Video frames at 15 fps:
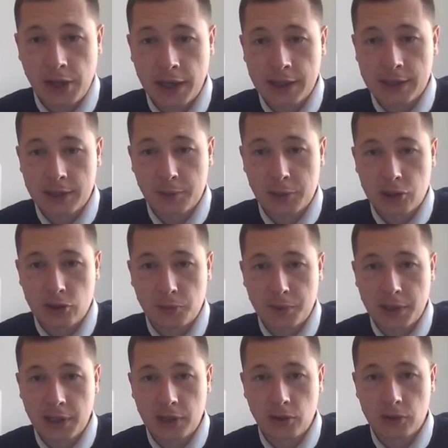and the
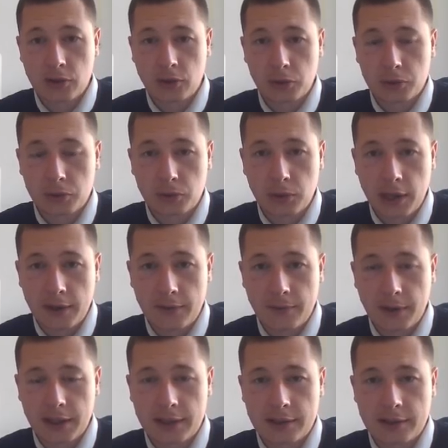bishop cannot go to
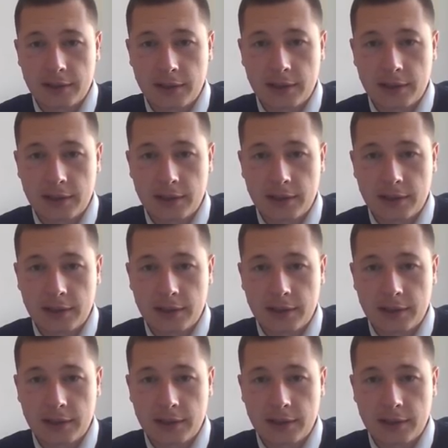f8,